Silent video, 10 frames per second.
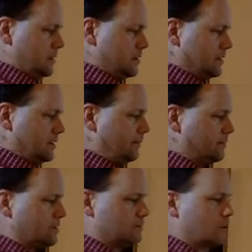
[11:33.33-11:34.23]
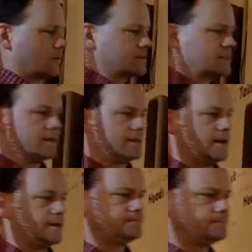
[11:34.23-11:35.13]
All right, just label it somewhere beside
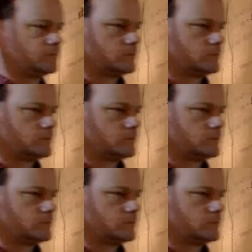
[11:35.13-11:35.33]
that.